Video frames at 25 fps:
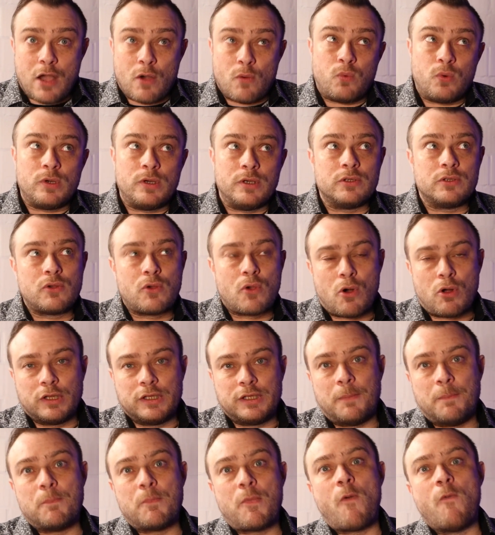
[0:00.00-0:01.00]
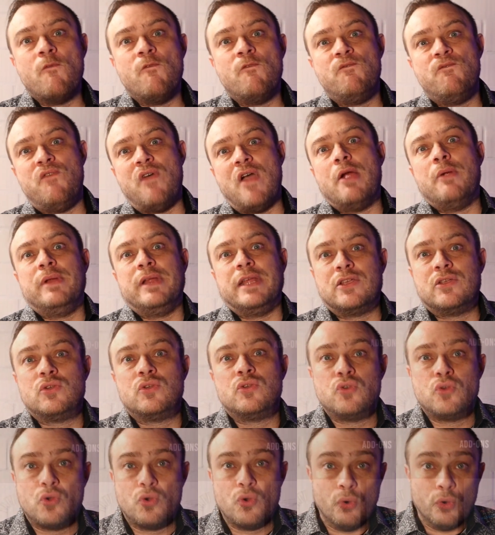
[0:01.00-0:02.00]
I wouldn't call them very
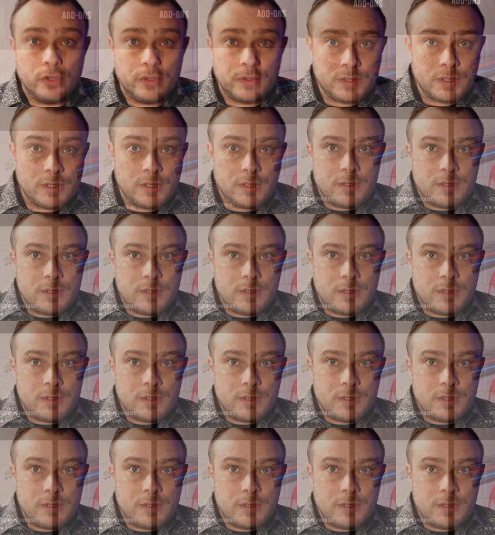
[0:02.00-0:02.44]
good